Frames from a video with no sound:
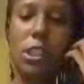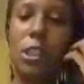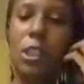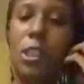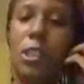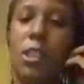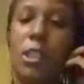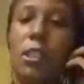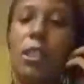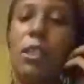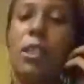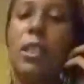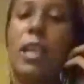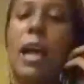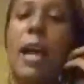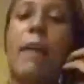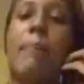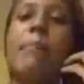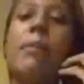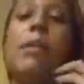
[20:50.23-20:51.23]
it. A
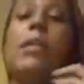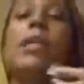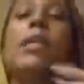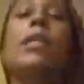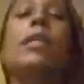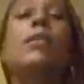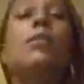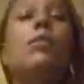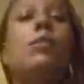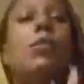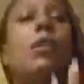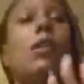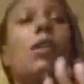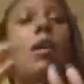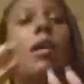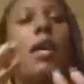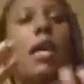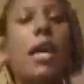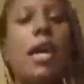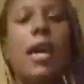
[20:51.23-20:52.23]
lot because,
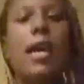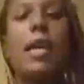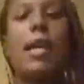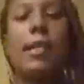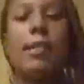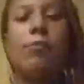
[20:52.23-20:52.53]
A,